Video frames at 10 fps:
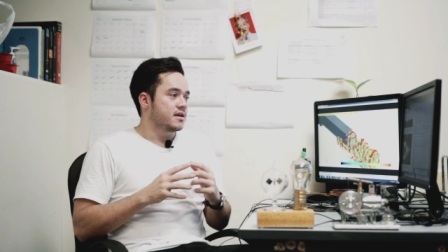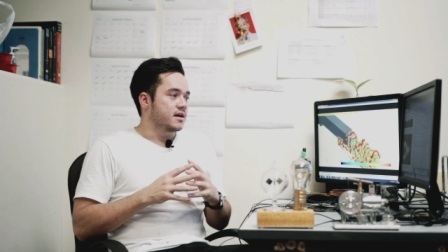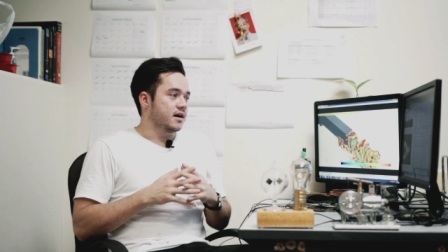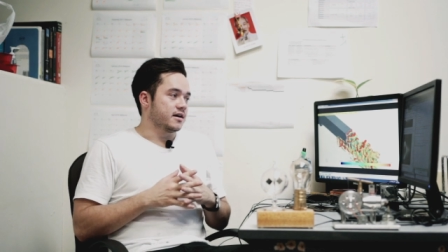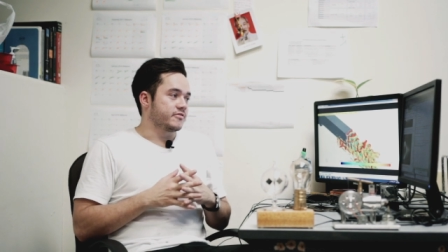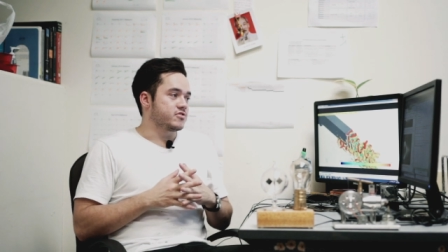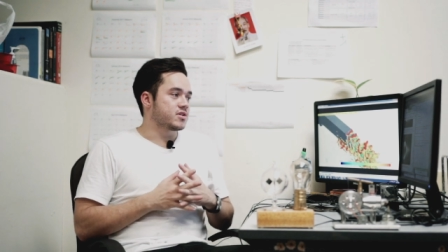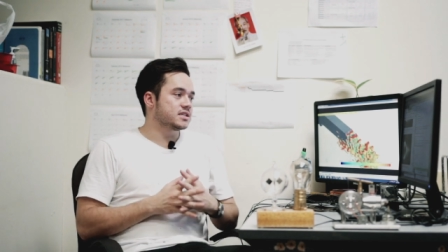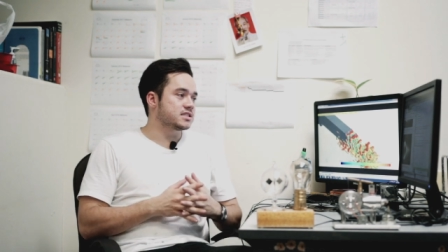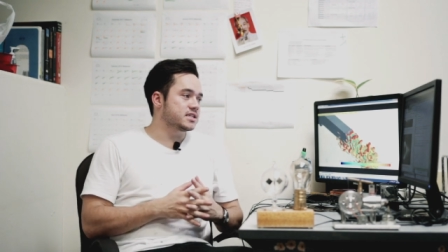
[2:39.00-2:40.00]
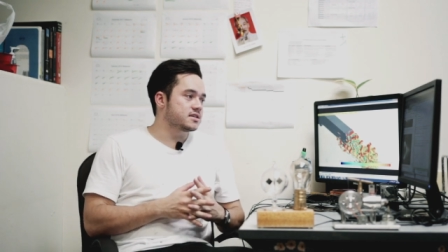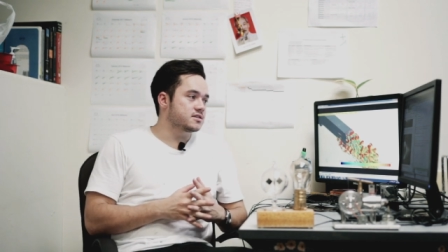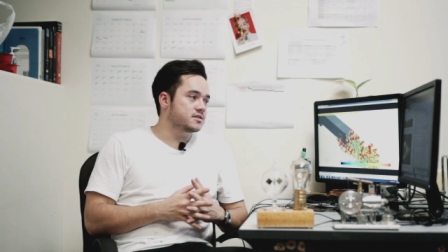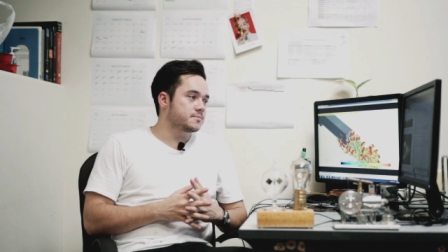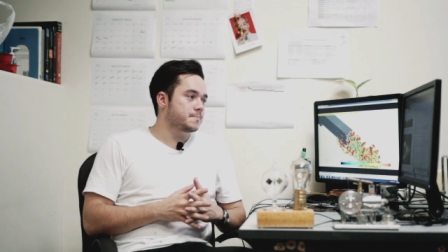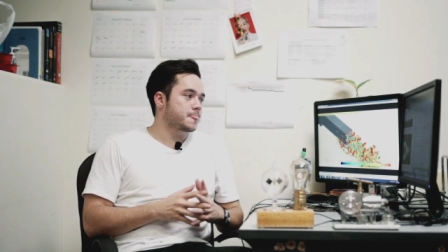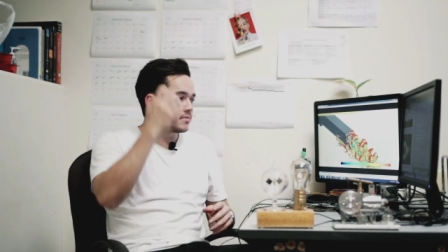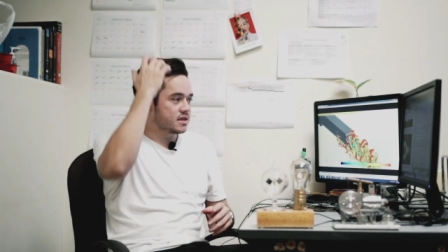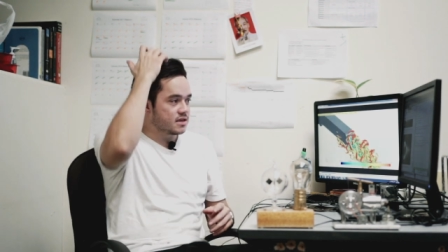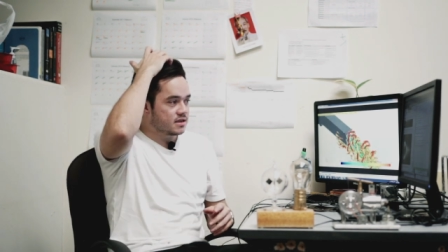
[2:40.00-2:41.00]
Uh, if you consider
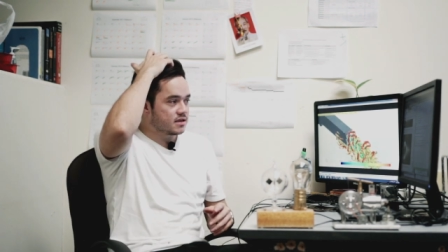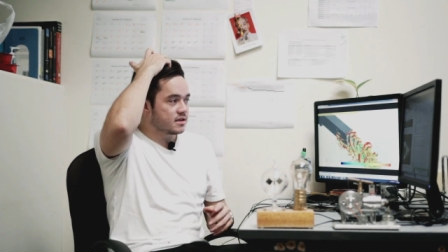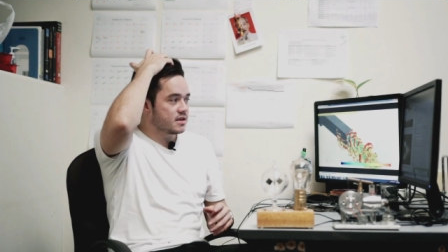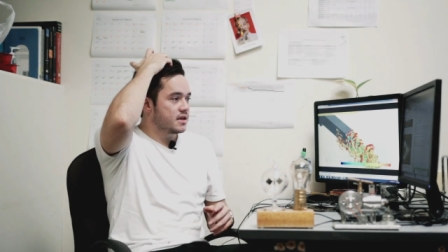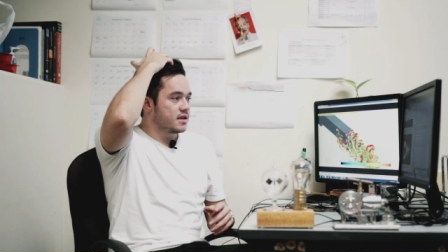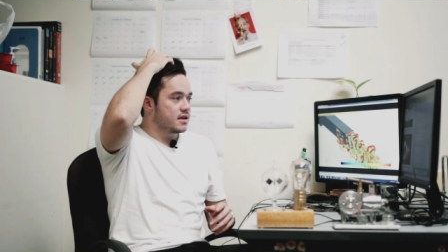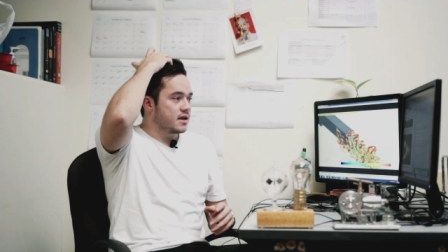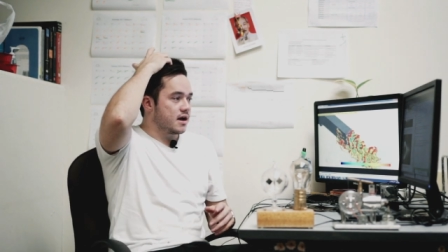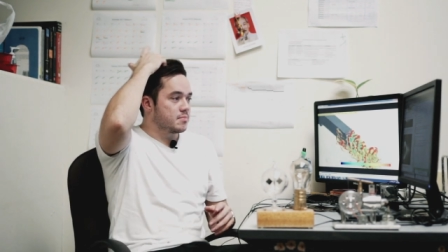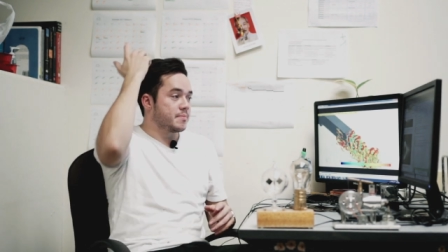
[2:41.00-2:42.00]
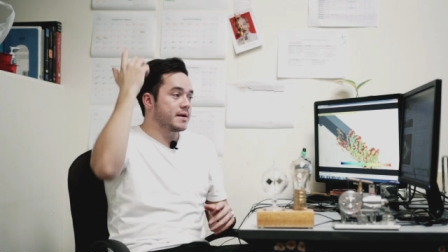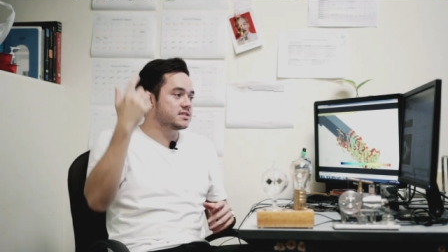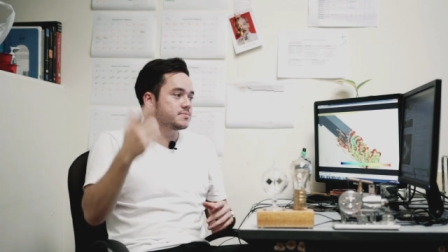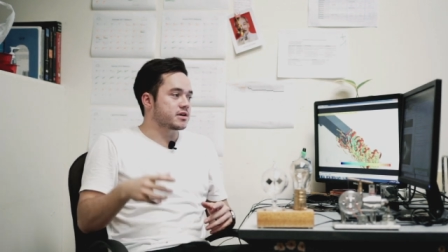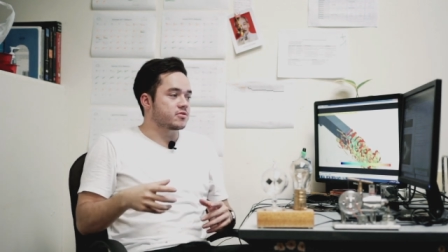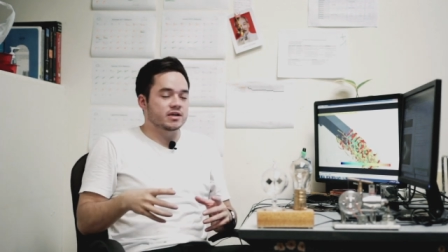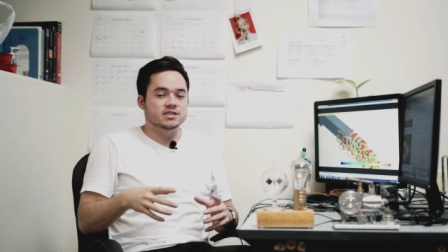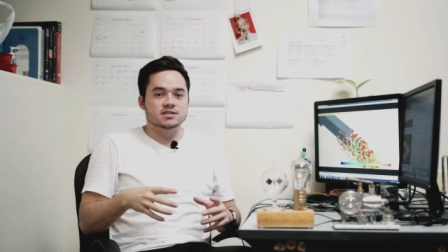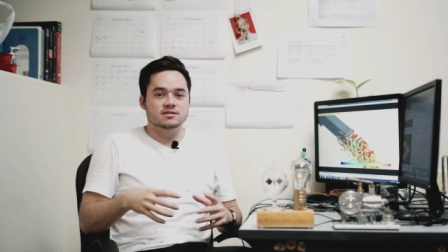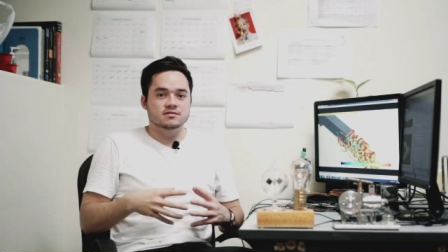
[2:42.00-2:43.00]
the uh, momentum
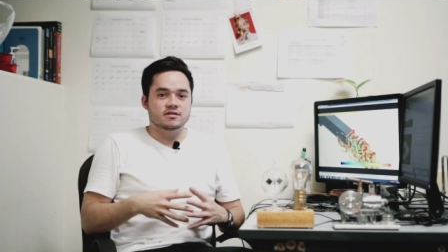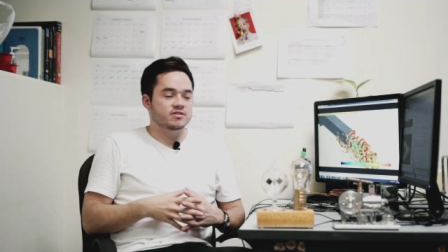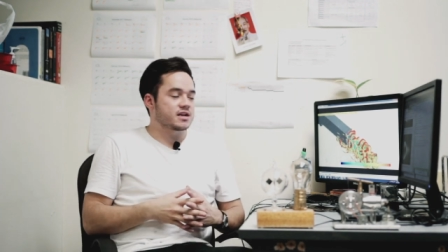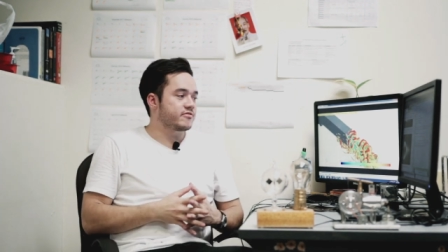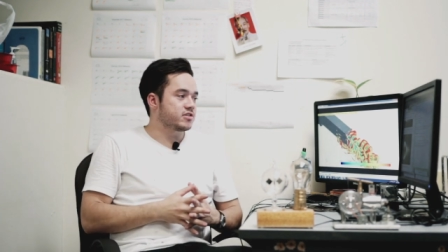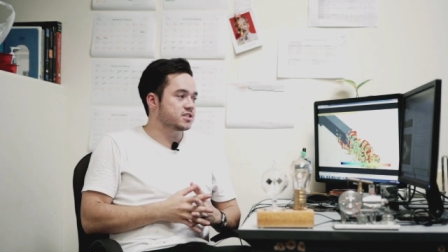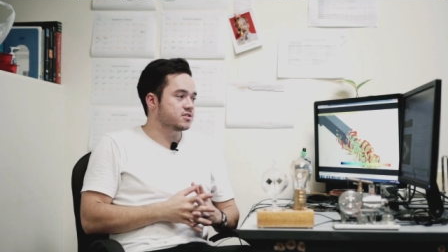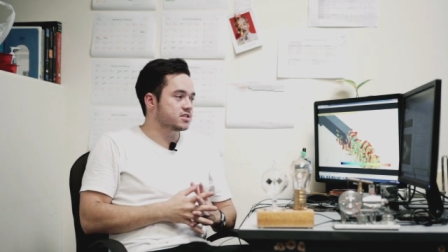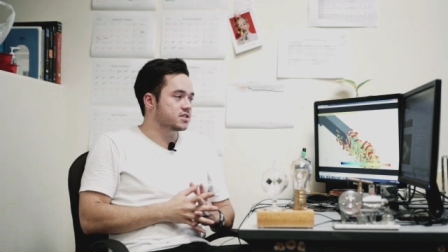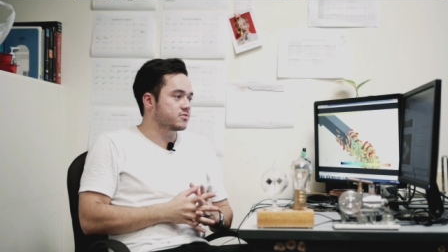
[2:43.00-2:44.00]
equation of the Navier-Stokes